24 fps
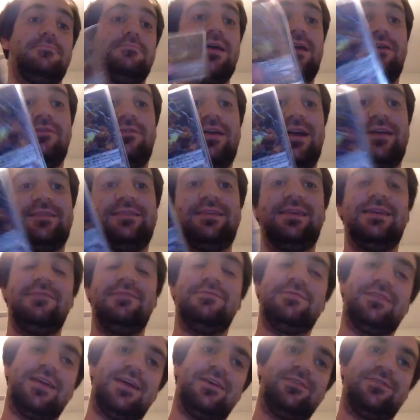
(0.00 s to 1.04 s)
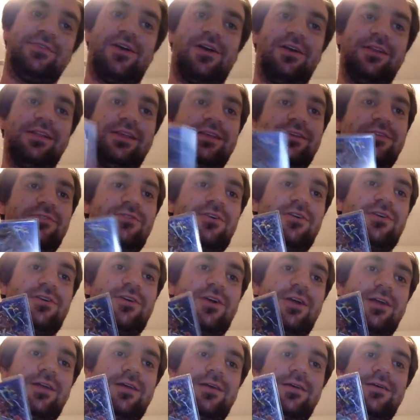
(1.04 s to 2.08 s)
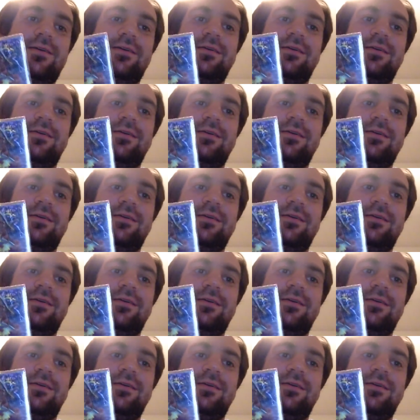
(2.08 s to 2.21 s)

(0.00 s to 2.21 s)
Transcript: Mega Rex. He retires a card to let you draw a card.